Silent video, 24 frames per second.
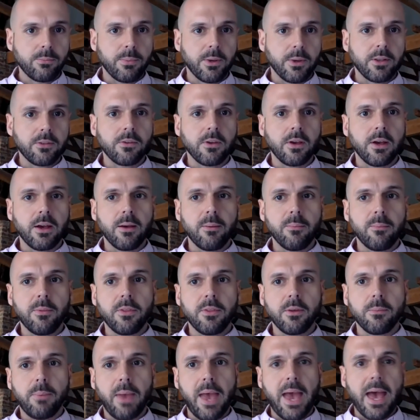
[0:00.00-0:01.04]
but
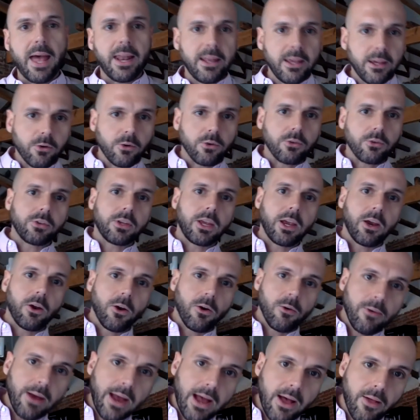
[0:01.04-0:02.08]
the panic or
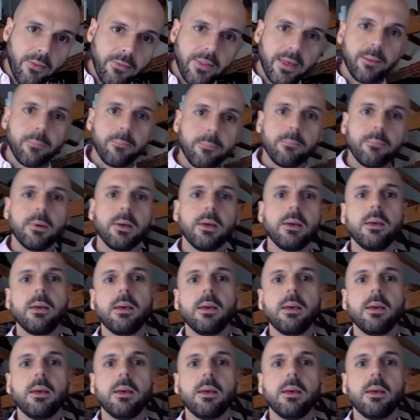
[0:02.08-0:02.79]
scare around them,